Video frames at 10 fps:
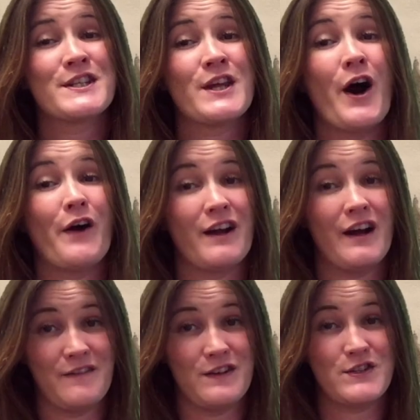the horror
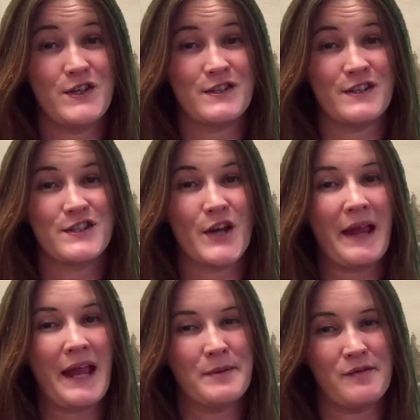of the student
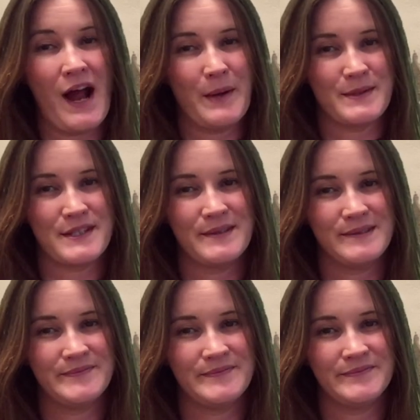showing him around.
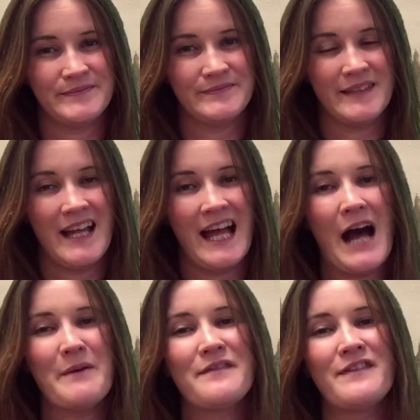
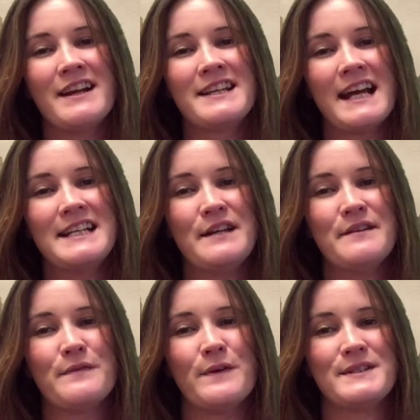However, in
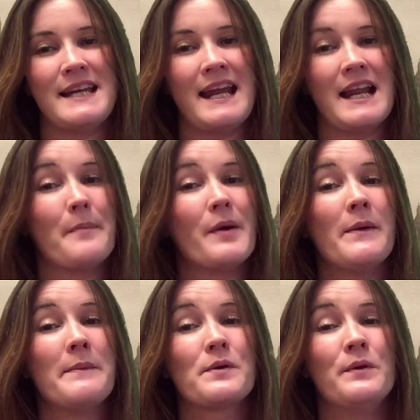1914, a
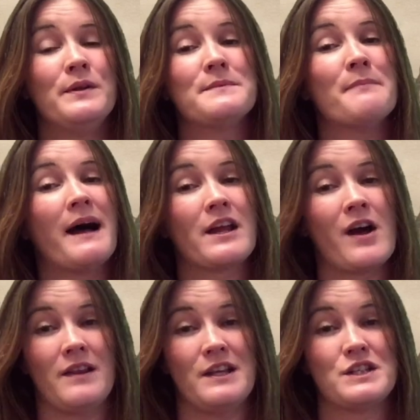poem called My
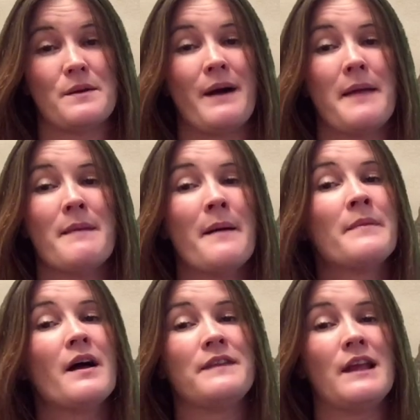College by a
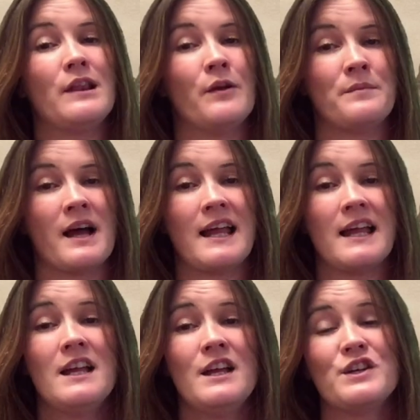member of the alumni
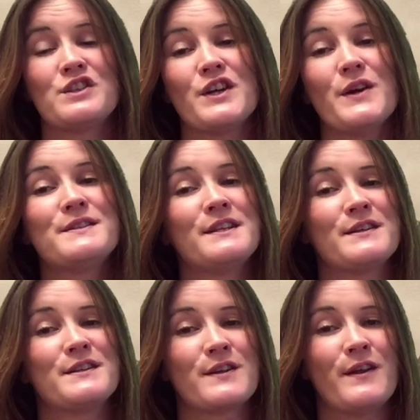shows that
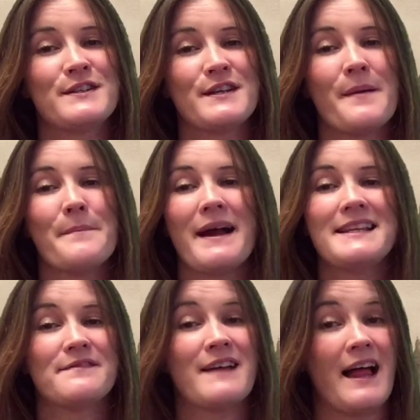nostalgia
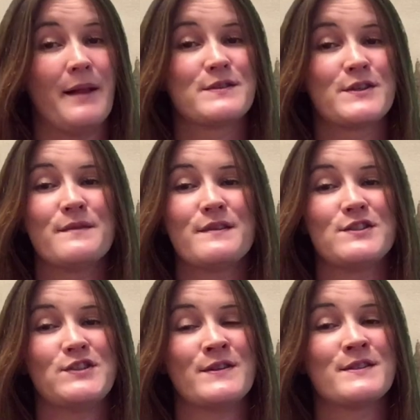might have helped some of the
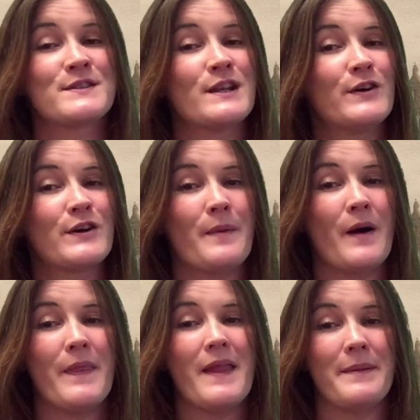students to look
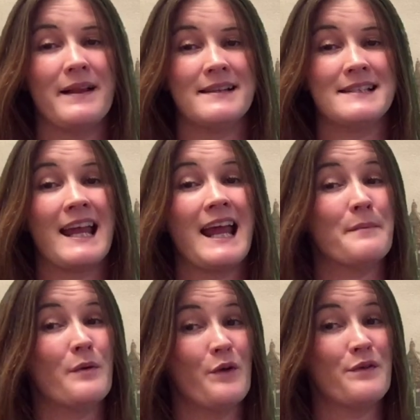upon their building in a
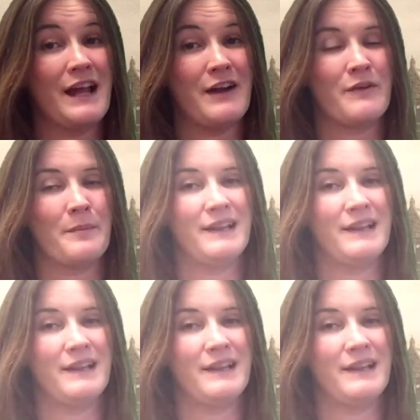more favourable